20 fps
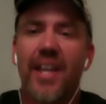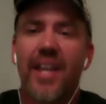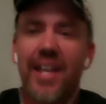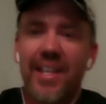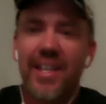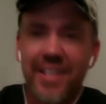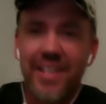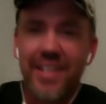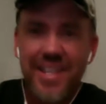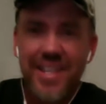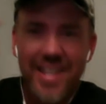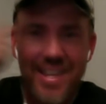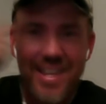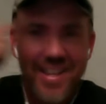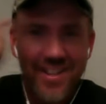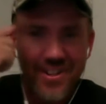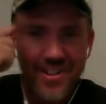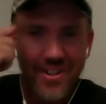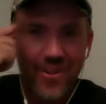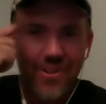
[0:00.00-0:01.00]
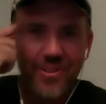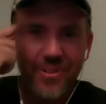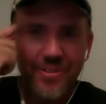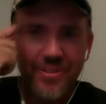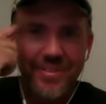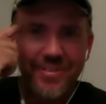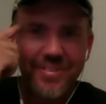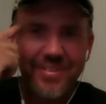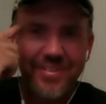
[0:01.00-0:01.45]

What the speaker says: And the ego,